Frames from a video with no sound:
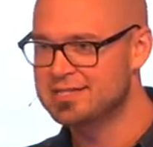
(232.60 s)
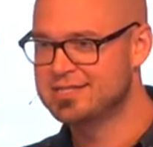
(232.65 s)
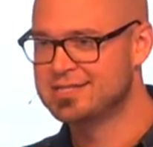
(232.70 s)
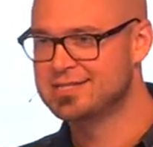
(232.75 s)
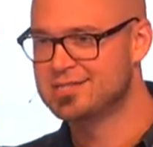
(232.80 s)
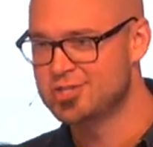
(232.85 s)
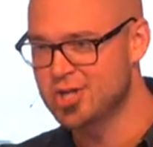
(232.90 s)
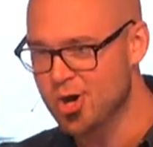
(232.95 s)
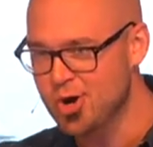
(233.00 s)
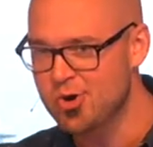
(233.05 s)

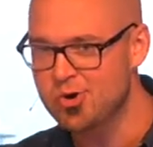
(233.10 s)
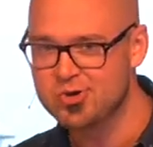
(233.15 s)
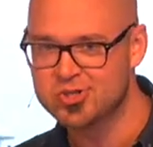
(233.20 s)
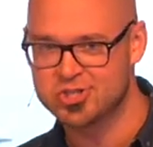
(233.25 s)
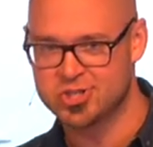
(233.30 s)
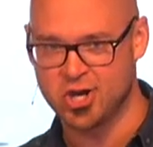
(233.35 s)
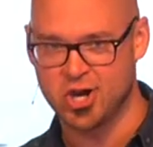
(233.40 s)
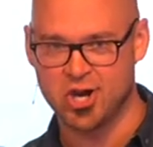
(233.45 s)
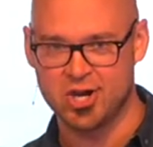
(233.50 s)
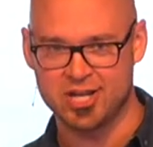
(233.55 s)
so
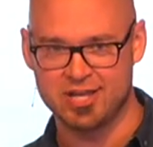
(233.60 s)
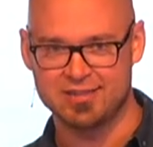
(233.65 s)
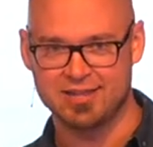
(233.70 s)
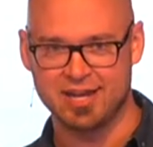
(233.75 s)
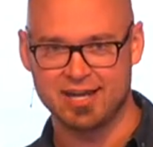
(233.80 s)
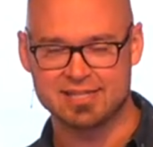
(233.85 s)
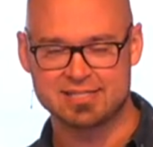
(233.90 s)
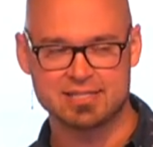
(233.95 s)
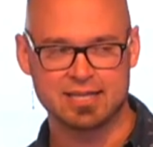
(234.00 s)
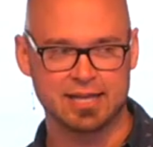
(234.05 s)
dirty
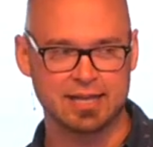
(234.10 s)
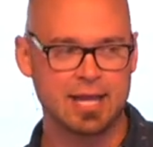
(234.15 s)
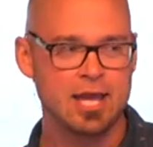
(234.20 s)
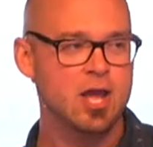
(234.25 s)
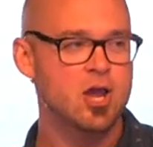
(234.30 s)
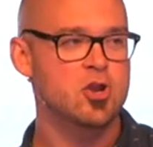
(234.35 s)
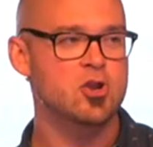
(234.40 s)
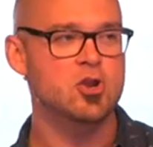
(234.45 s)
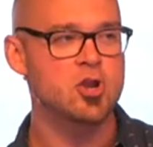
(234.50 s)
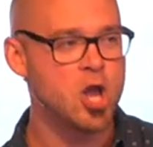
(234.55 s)
that it's like
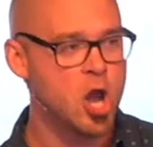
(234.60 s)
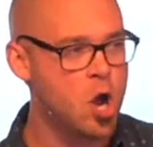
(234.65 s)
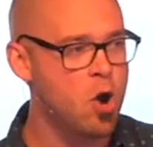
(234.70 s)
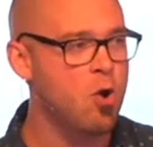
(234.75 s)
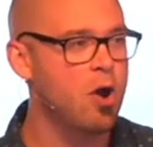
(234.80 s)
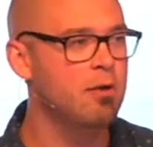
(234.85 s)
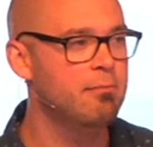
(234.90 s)
no